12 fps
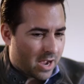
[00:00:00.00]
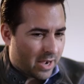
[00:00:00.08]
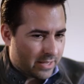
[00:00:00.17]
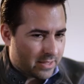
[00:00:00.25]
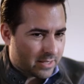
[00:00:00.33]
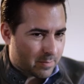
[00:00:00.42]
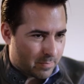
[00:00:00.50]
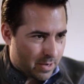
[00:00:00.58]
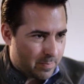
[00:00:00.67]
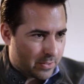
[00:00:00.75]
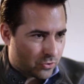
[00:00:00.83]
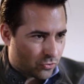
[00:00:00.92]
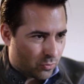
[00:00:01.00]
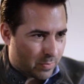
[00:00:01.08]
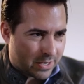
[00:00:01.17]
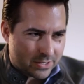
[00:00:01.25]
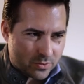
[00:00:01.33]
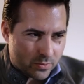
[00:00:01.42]
I think it might be true,
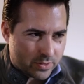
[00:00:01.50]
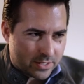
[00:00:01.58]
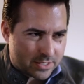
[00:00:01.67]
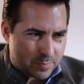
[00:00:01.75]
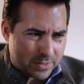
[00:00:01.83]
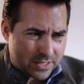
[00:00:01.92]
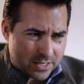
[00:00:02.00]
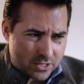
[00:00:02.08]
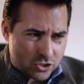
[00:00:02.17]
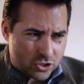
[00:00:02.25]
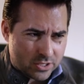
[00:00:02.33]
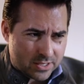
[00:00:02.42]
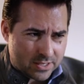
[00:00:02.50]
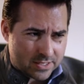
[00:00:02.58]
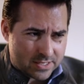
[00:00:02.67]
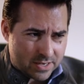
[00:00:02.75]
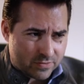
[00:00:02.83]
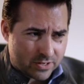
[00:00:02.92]
but I don't think it's because she did the
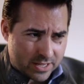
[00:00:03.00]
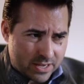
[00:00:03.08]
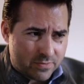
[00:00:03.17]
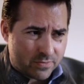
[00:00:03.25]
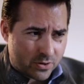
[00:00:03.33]
severed head